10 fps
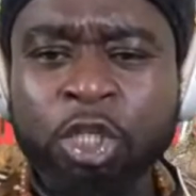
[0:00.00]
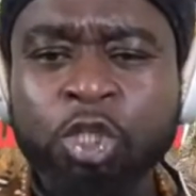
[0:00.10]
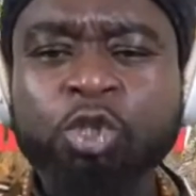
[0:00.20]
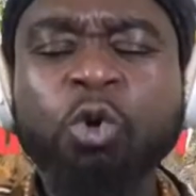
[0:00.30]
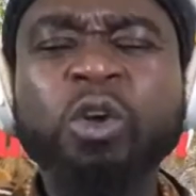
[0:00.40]

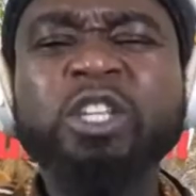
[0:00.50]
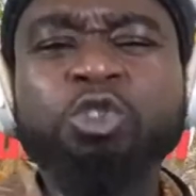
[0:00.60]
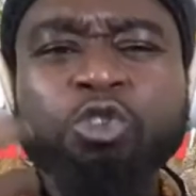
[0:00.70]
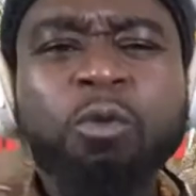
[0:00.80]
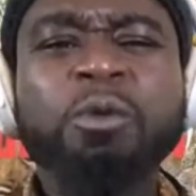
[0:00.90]
showing
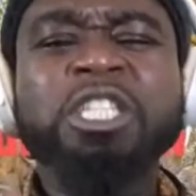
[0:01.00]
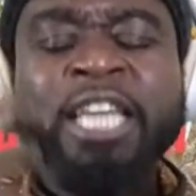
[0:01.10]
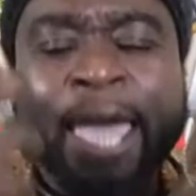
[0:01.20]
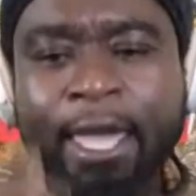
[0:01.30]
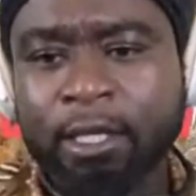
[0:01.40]
so
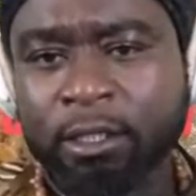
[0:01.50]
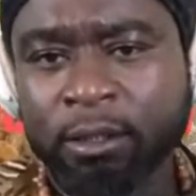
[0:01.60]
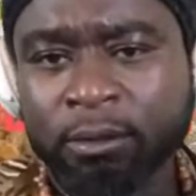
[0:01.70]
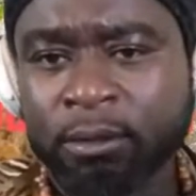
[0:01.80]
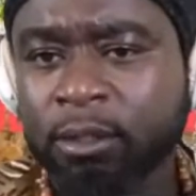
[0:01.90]
much hate,
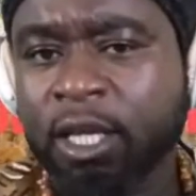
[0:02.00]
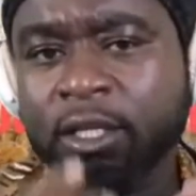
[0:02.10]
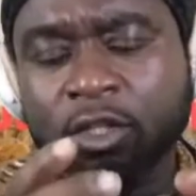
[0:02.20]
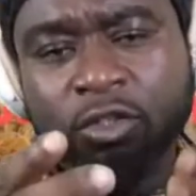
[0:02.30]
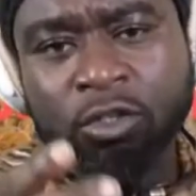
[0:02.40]
they
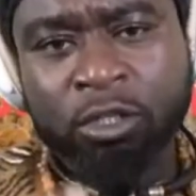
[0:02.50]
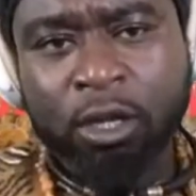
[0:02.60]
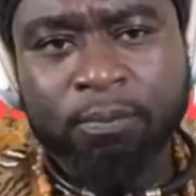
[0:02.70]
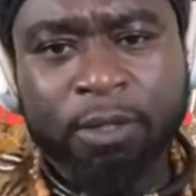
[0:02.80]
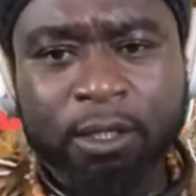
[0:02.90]
need to
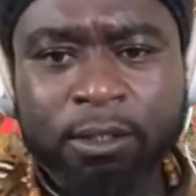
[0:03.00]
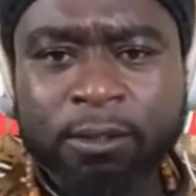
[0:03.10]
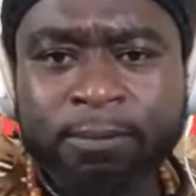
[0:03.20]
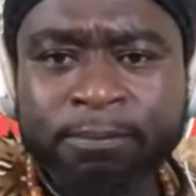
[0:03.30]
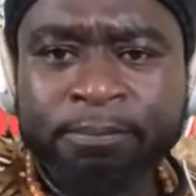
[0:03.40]
stop this.